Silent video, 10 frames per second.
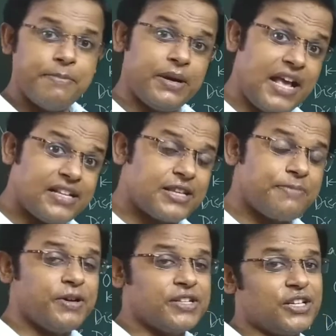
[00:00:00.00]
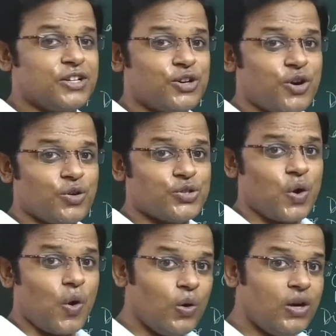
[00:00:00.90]
But as the person grows
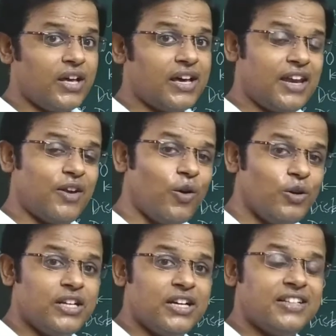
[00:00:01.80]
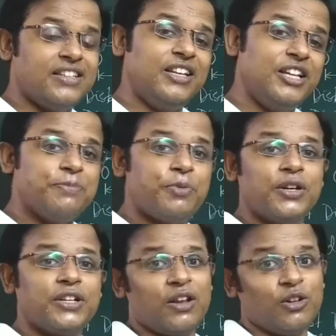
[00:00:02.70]
older and older, the near
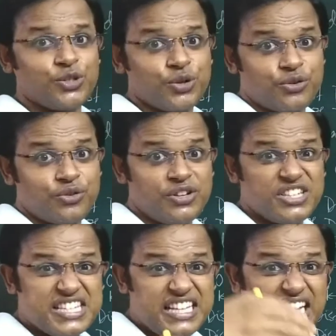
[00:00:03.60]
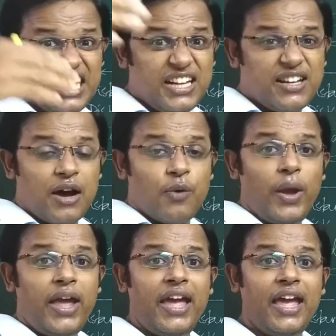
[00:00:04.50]
point can also recede
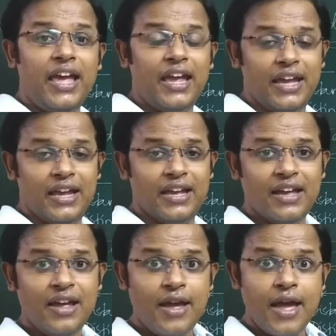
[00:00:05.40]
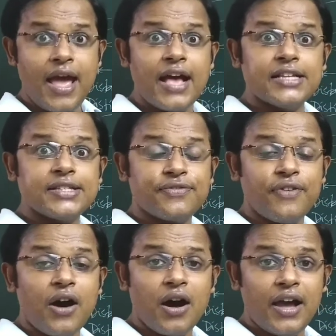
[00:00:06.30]
away as
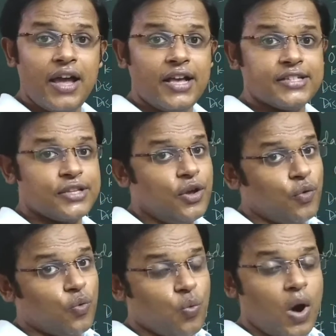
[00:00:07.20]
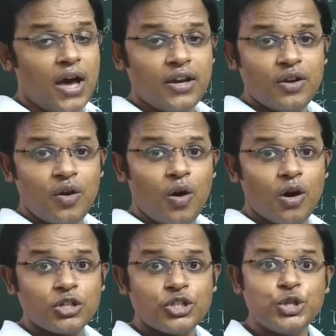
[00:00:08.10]
far as 1
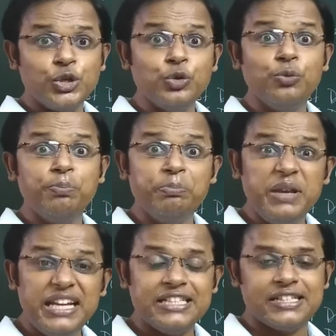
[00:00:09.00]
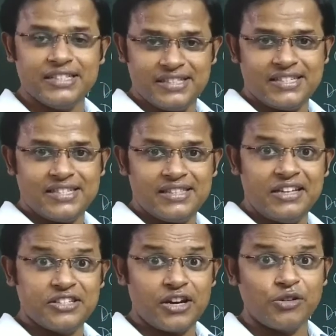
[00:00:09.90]
or 2 meters,
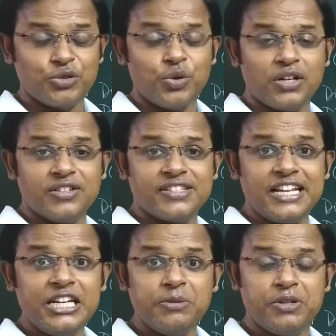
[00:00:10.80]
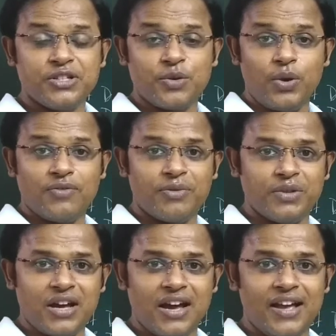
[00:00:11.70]
that is around 200 centimeters away from
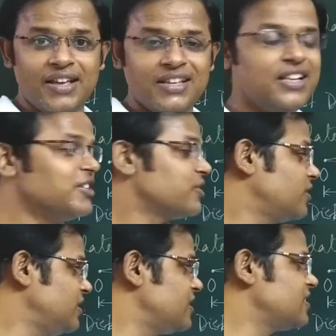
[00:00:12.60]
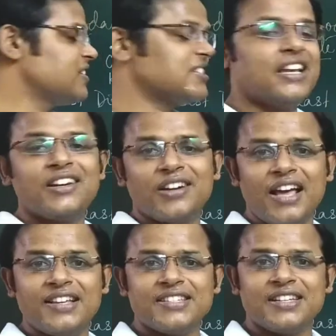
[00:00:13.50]
the eye. So this is the
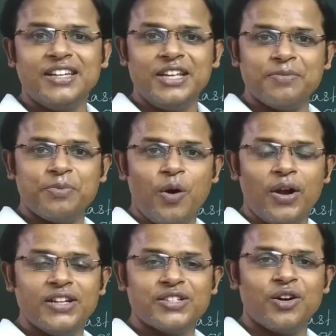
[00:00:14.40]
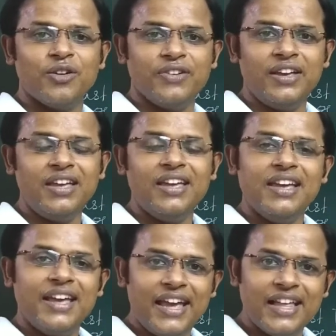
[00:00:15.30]
standardized near point of a
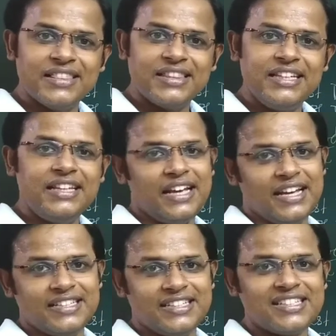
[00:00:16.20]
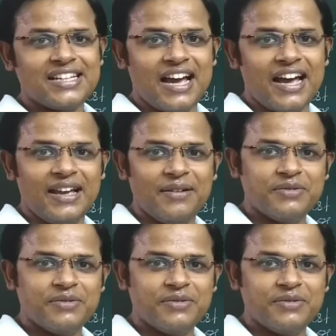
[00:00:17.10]
healthy adult eye.